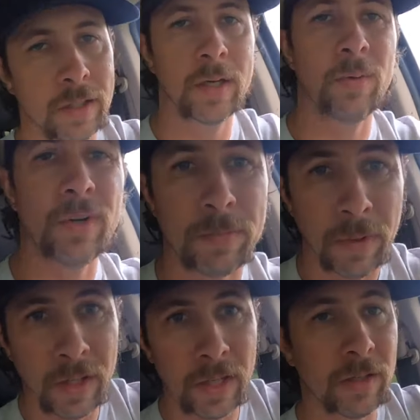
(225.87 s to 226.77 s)
And when it's
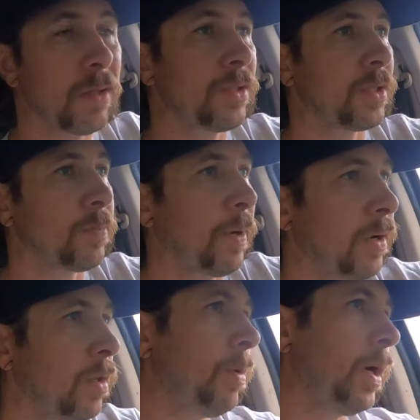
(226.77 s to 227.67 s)
muddy, it's just a pain
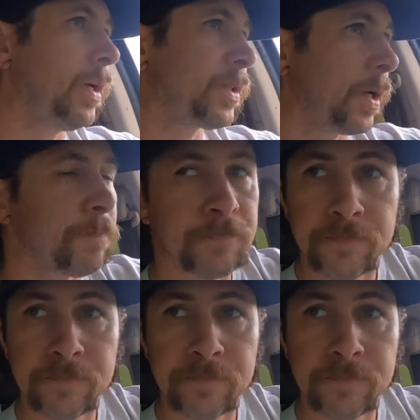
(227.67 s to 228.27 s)
in the butt. So